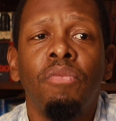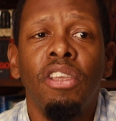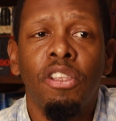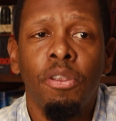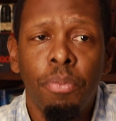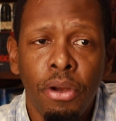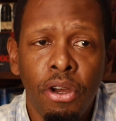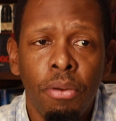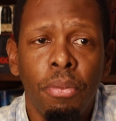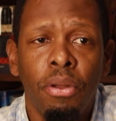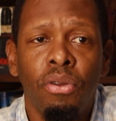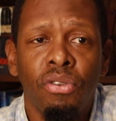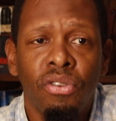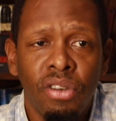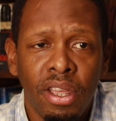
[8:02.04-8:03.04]

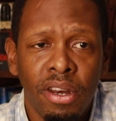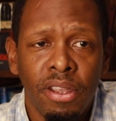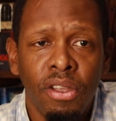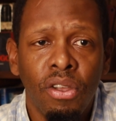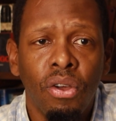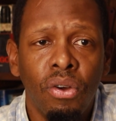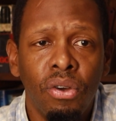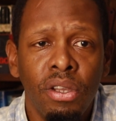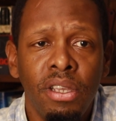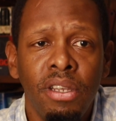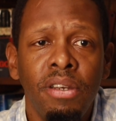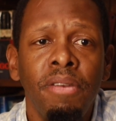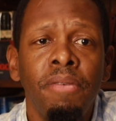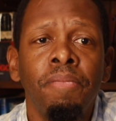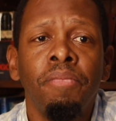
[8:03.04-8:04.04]
experimental study,
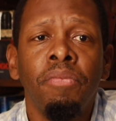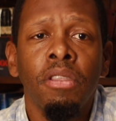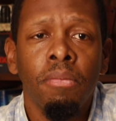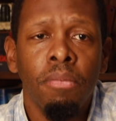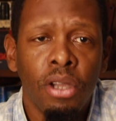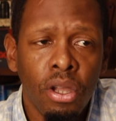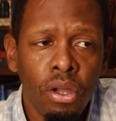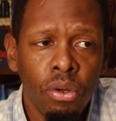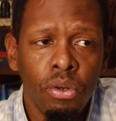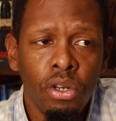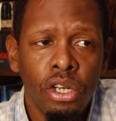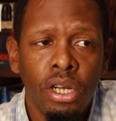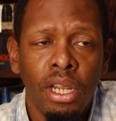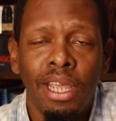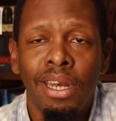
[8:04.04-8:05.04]
Coyne,
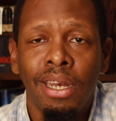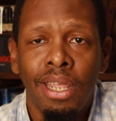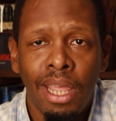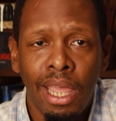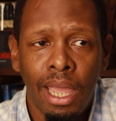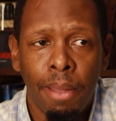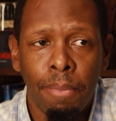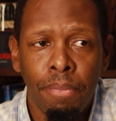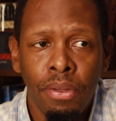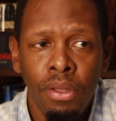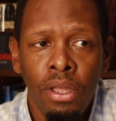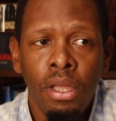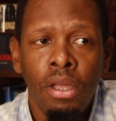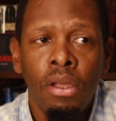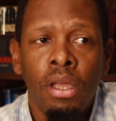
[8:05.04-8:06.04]
McCoach, and Camp
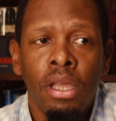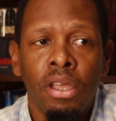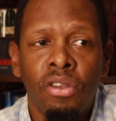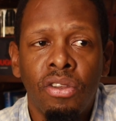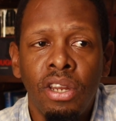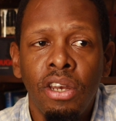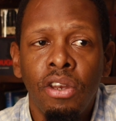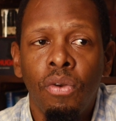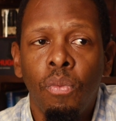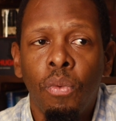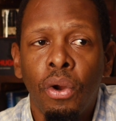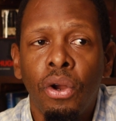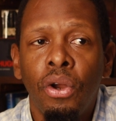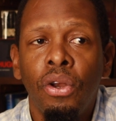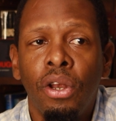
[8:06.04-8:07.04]
extended
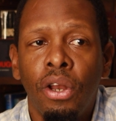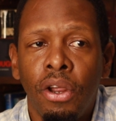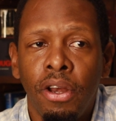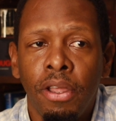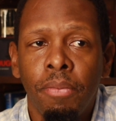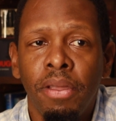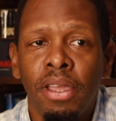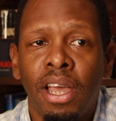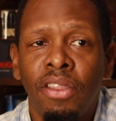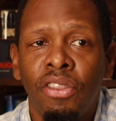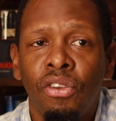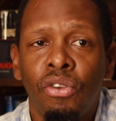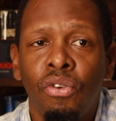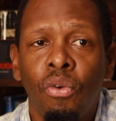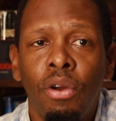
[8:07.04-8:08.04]
word learning beyond
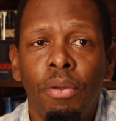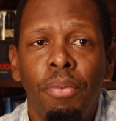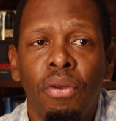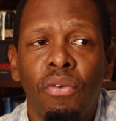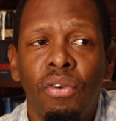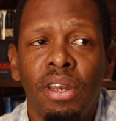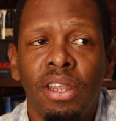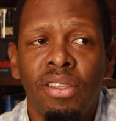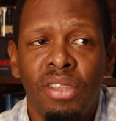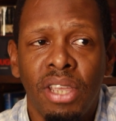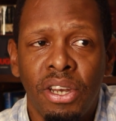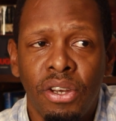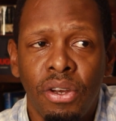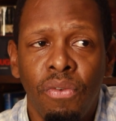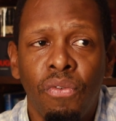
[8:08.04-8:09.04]
the storybook reading
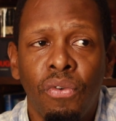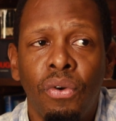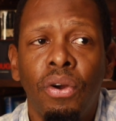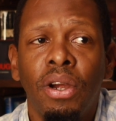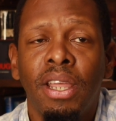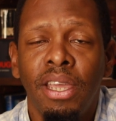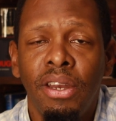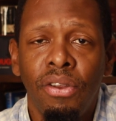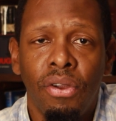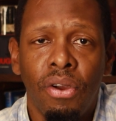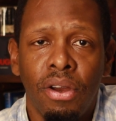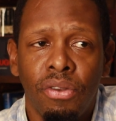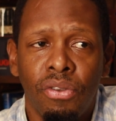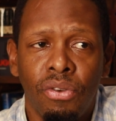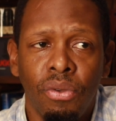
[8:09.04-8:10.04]
session for
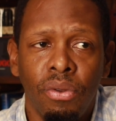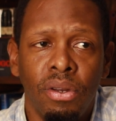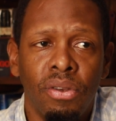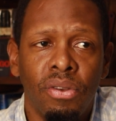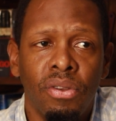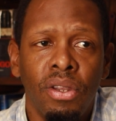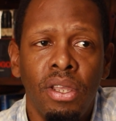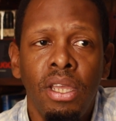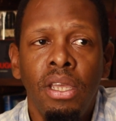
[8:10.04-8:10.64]
kindergarten students.